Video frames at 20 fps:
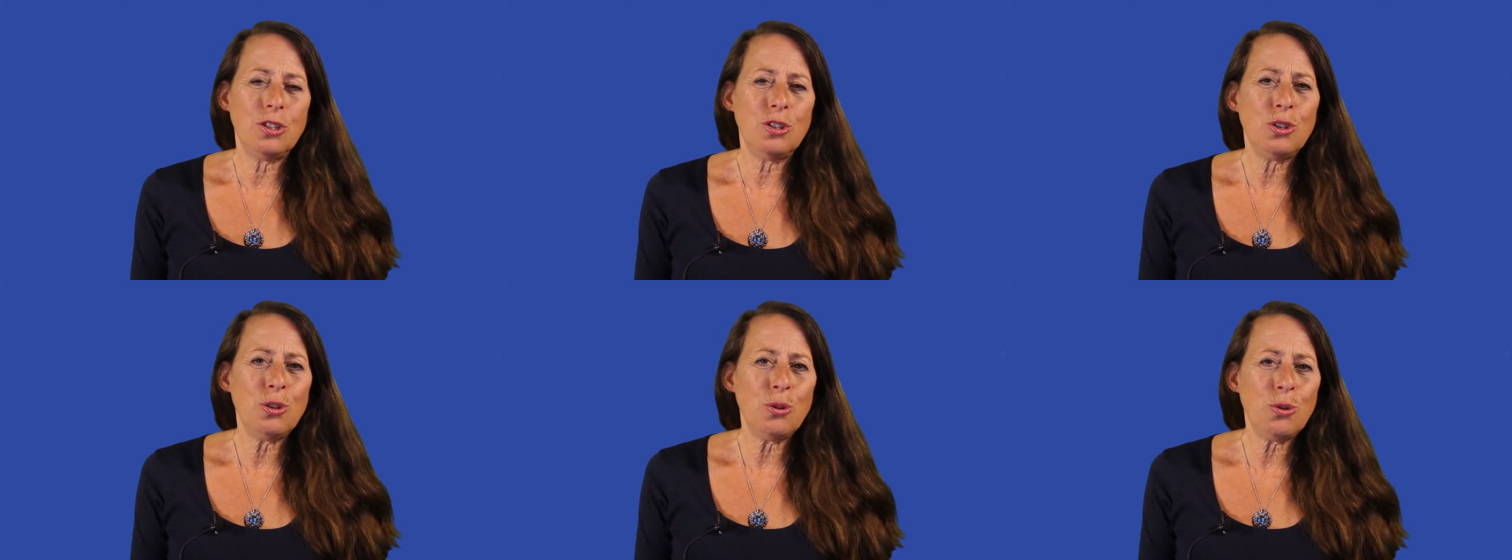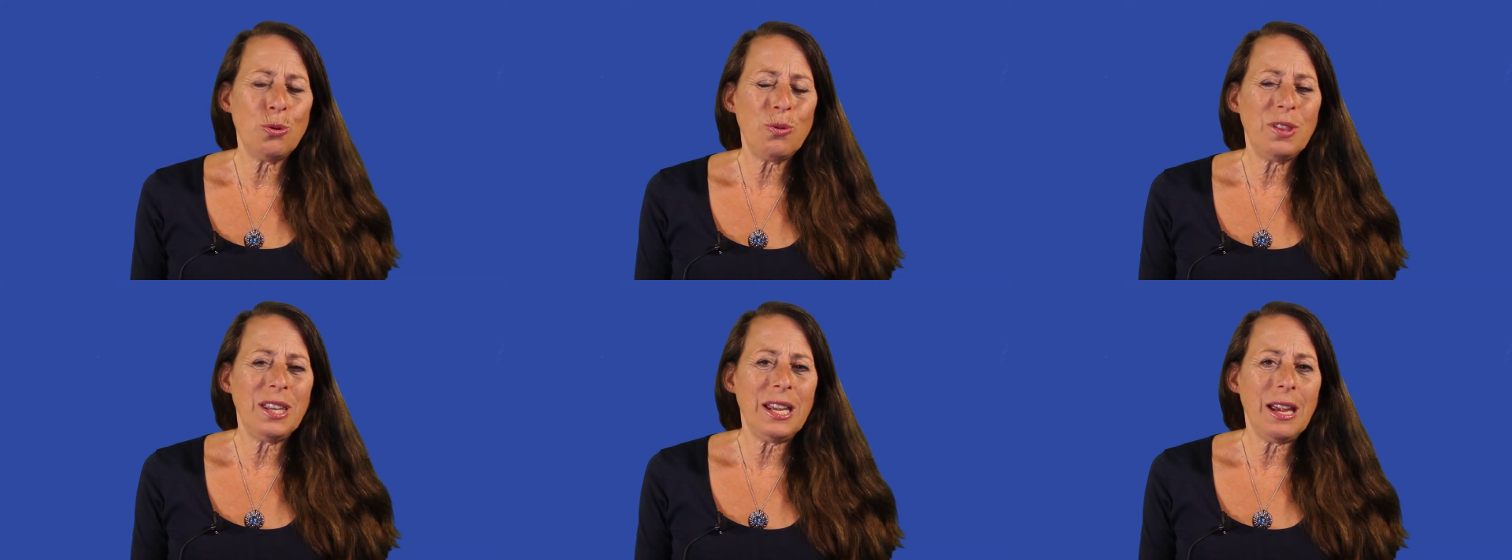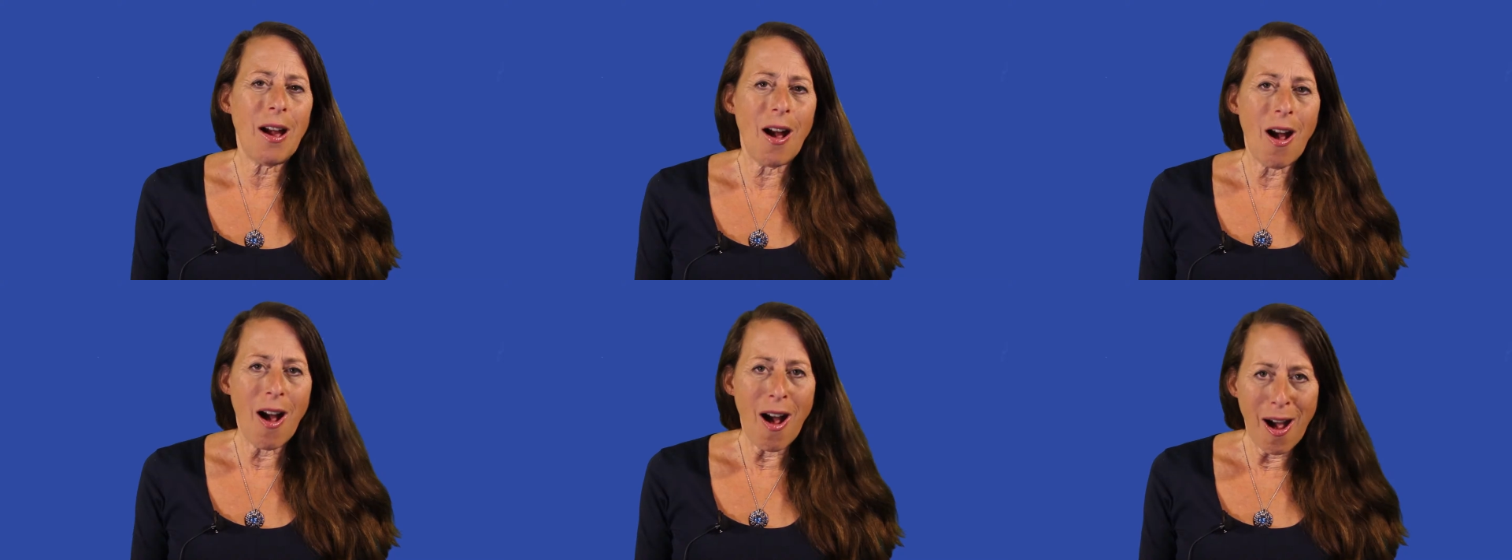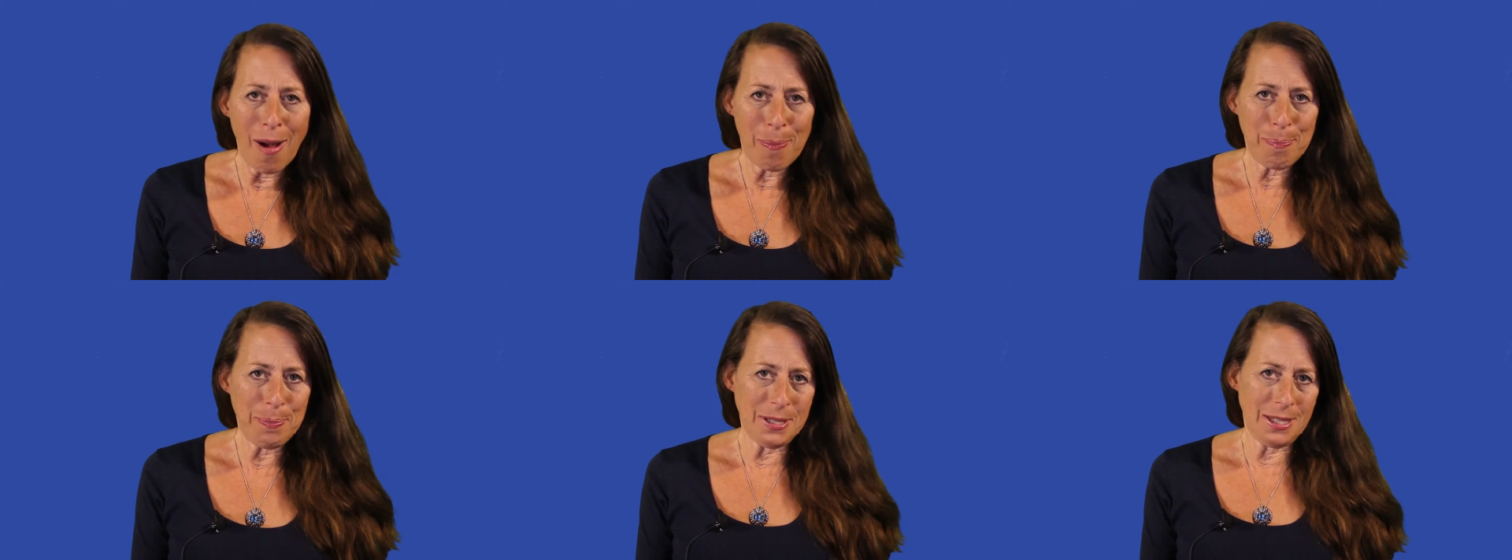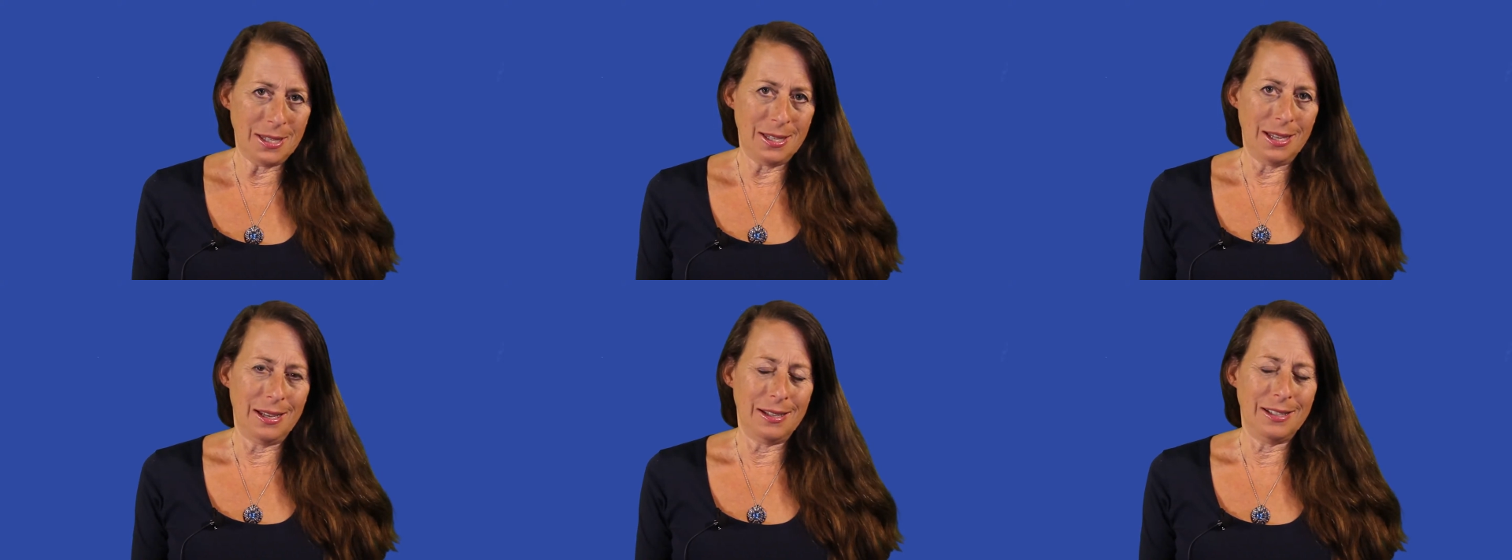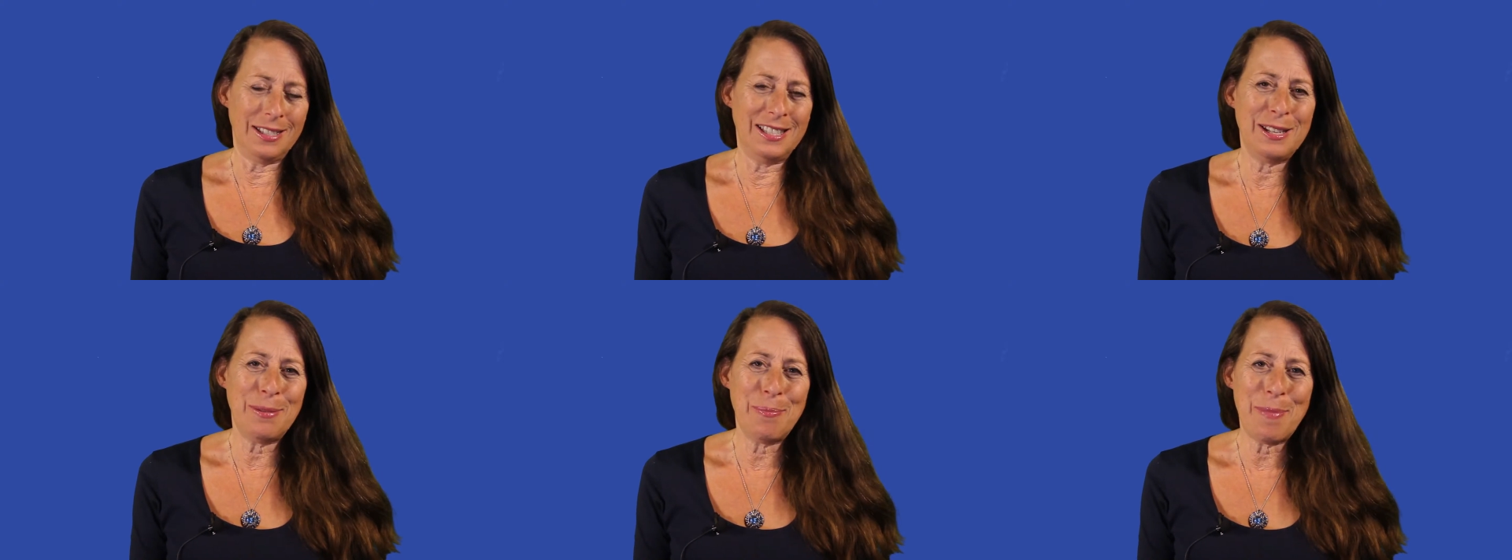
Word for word: do the opposite to